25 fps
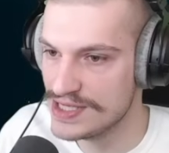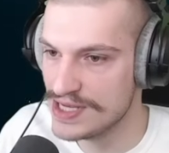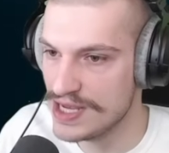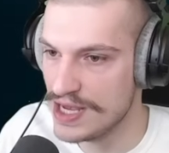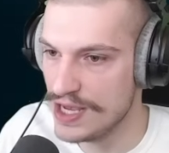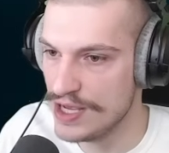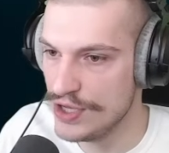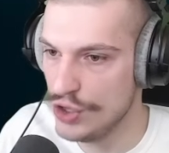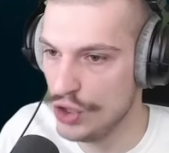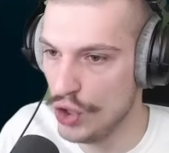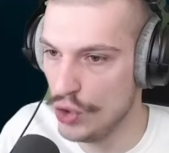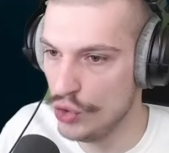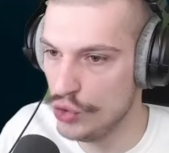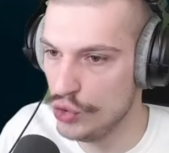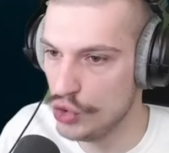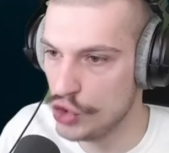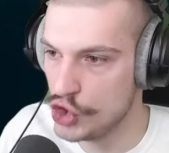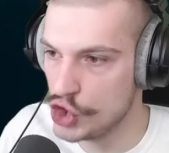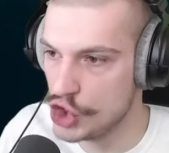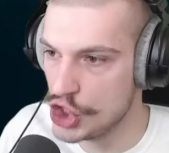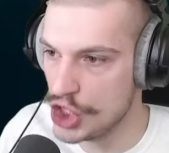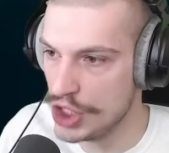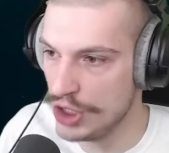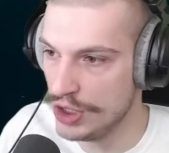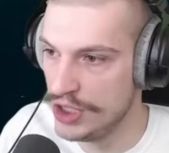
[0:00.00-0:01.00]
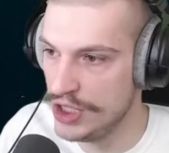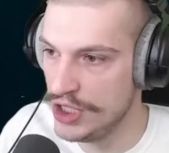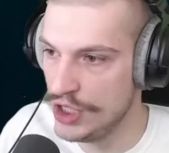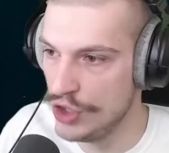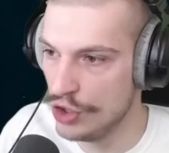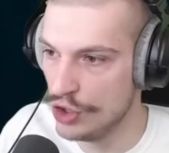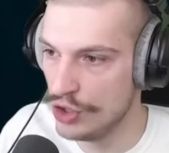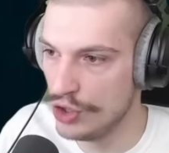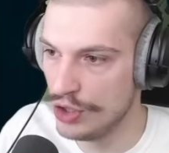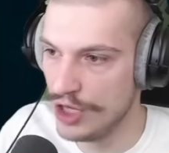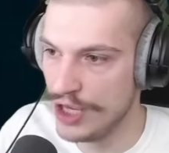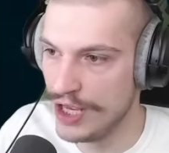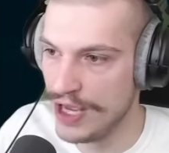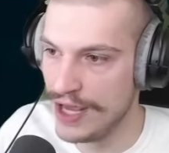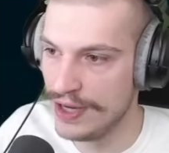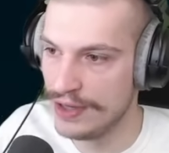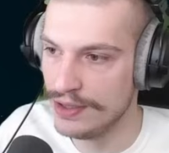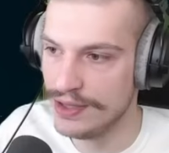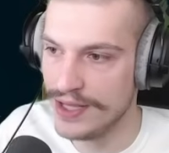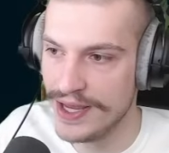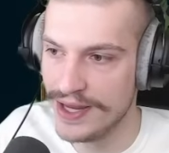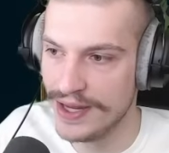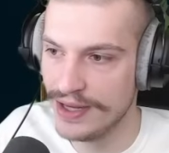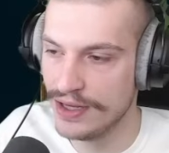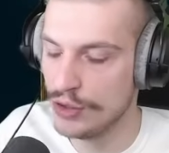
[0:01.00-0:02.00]
you know, you chill here, get
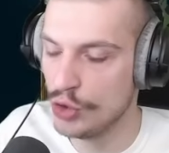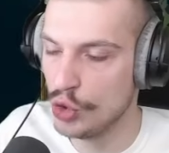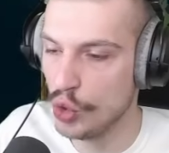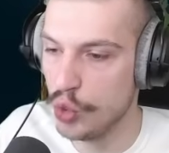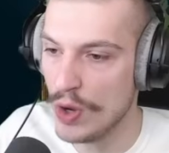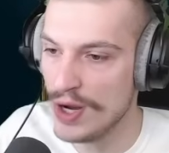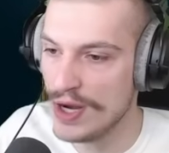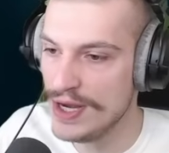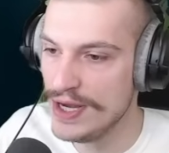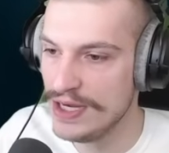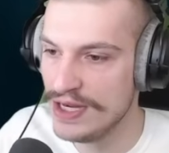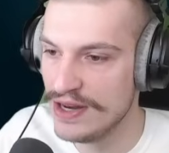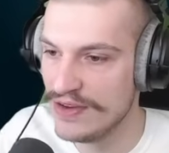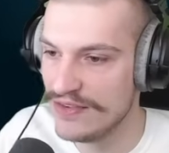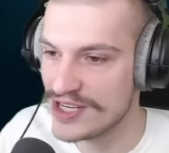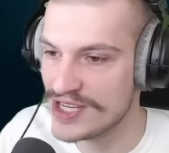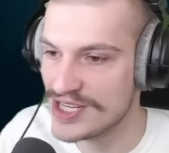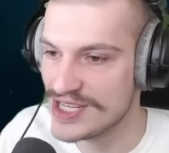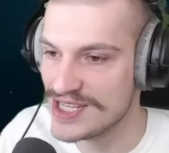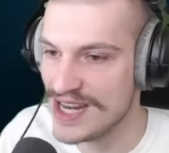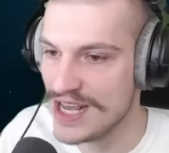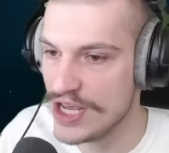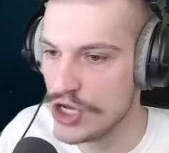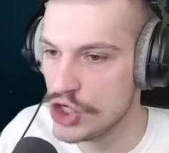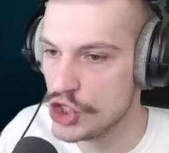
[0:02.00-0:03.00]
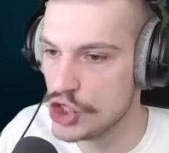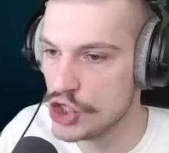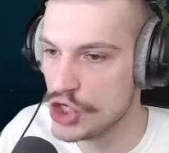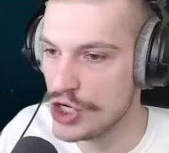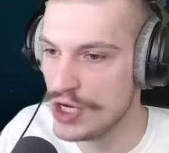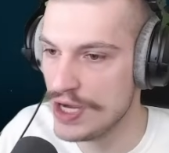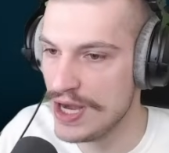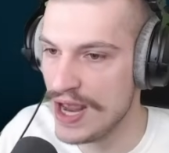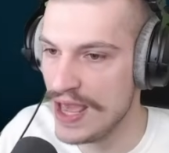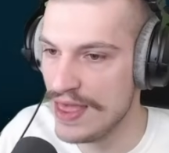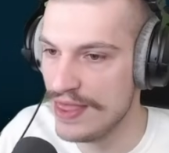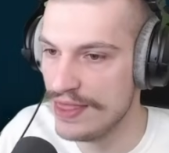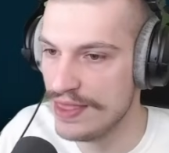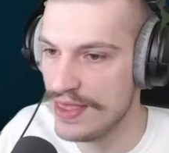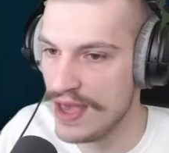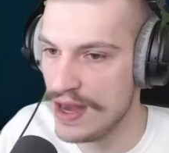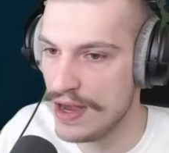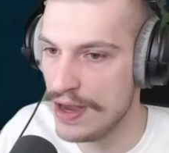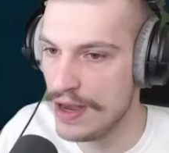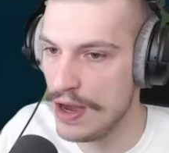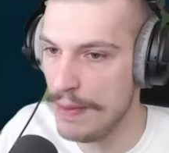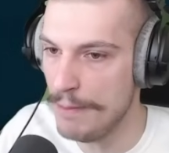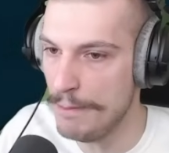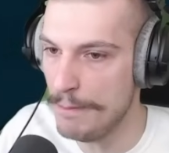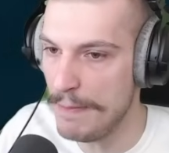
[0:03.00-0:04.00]
like 20 devastation, and
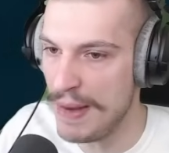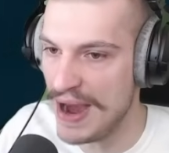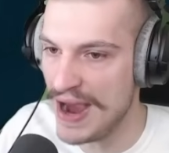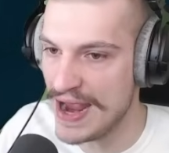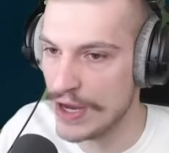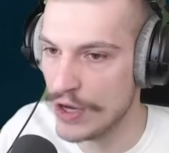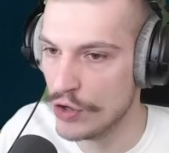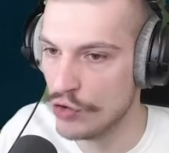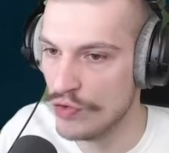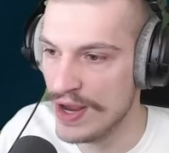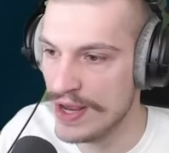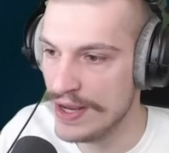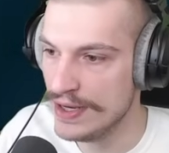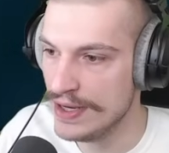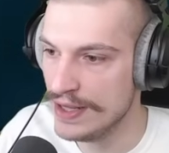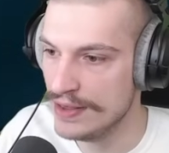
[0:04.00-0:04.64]
then migrate.